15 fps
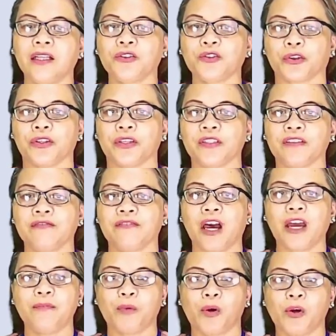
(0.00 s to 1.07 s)
alternative
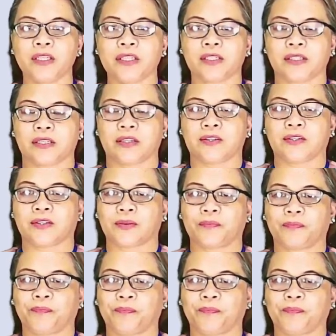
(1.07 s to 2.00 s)
hypothesis.